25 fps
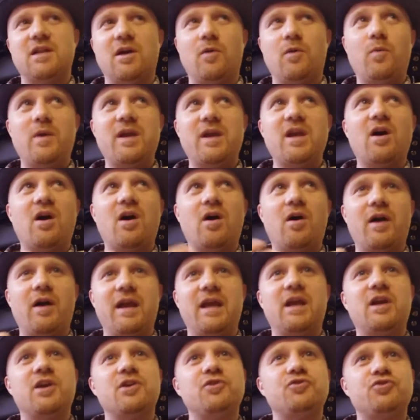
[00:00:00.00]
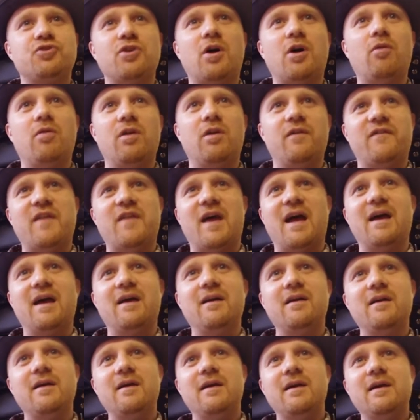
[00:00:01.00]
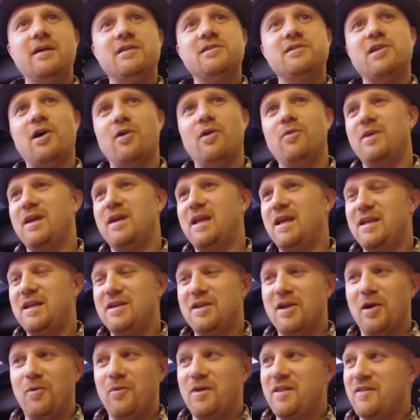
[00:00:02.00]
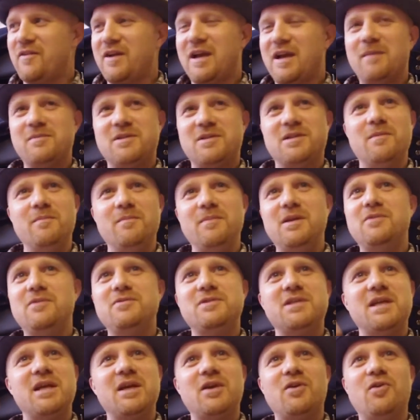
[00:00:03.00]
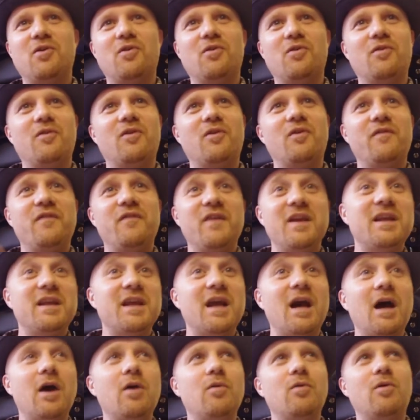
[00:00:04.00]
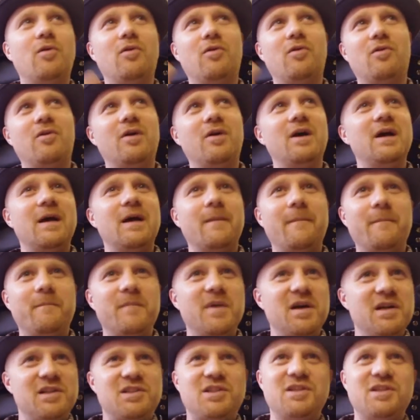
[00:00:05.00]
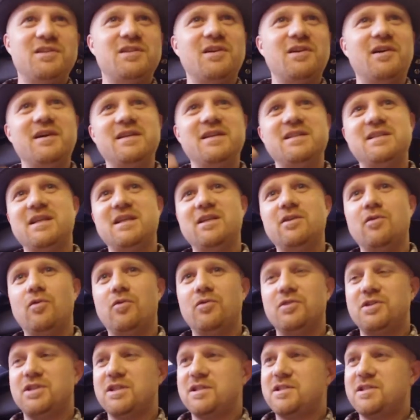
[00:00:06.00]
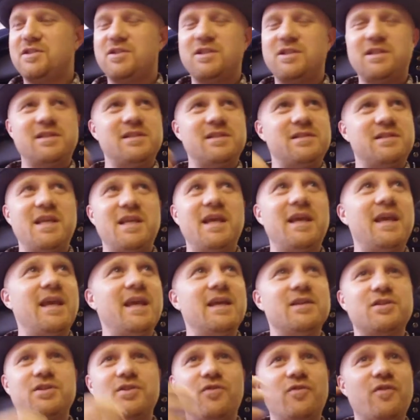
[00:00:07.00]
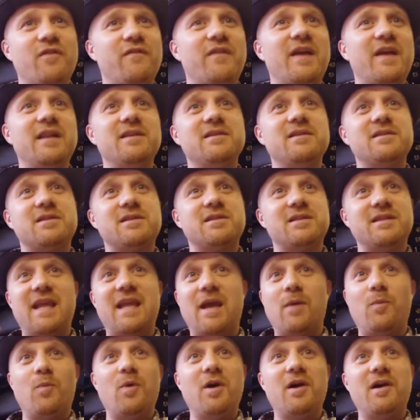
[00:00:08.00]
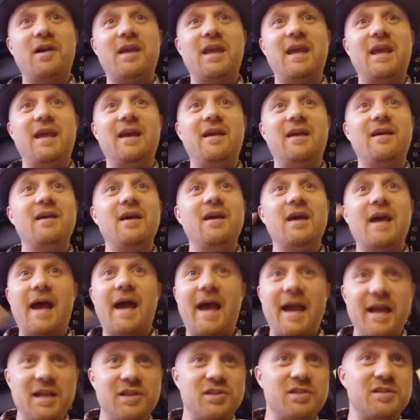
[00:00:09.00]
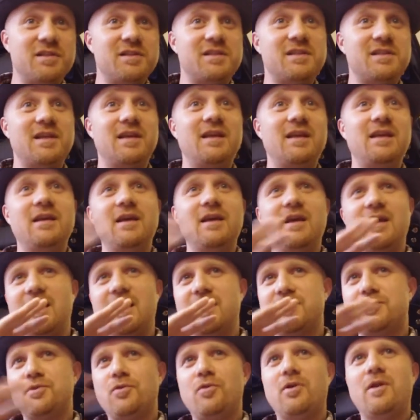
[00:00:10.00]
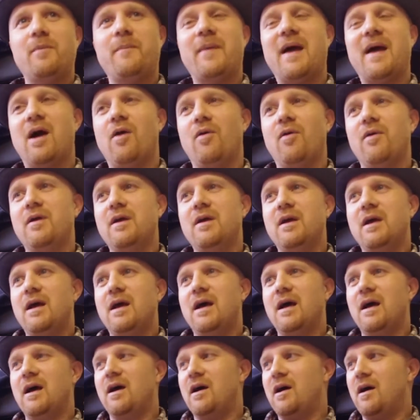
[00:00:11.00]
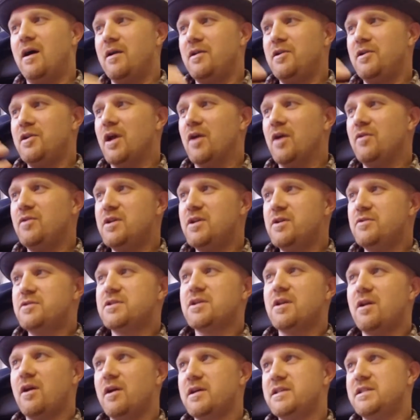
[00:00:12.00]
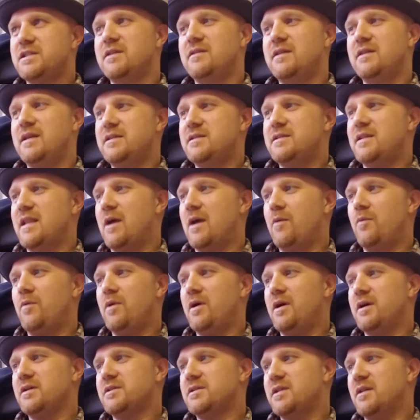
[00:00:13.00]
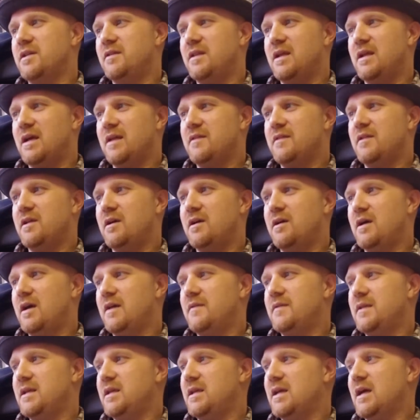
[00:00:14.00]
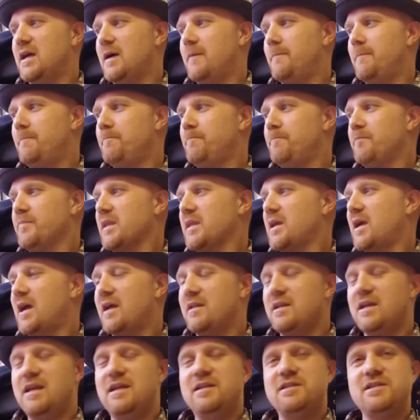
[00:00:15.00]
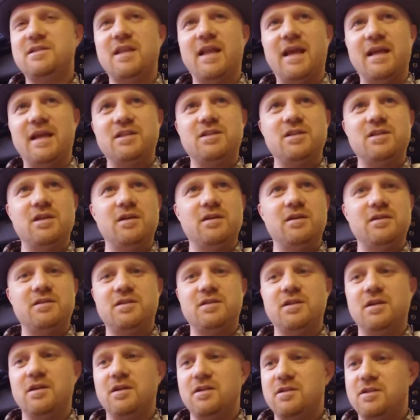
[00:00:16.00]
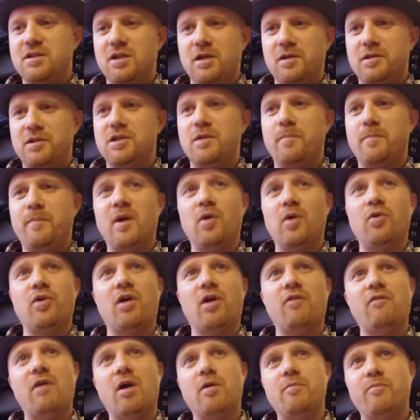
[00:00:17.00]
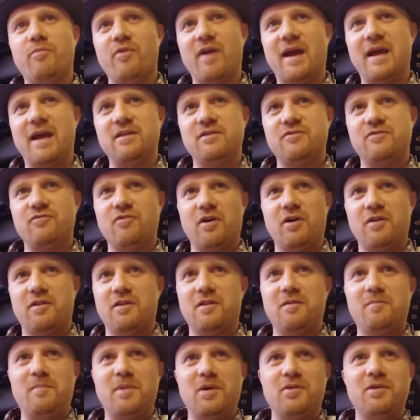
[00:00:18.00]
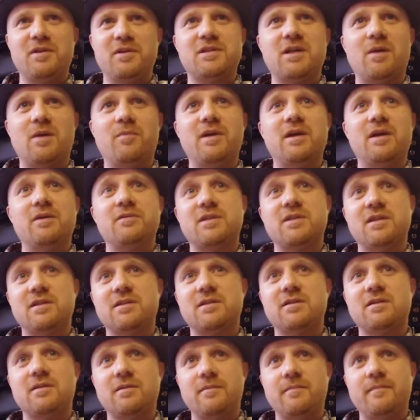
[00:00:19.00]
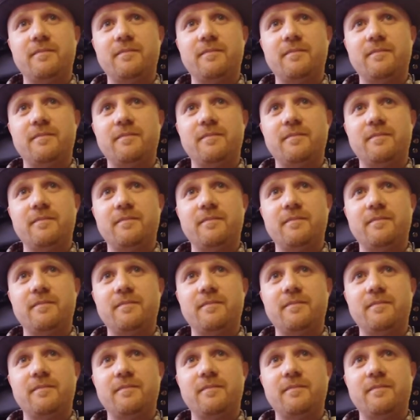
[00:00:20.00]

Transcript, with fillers: that we are in control of that. So you know whether it comes to music or, or video or merchandising or just tickets or events, networking, agency. It's all about uh, you know utilizing these networks and the, and the and the um, and the internet to, to, to, to build our own brands rather than building someone else's.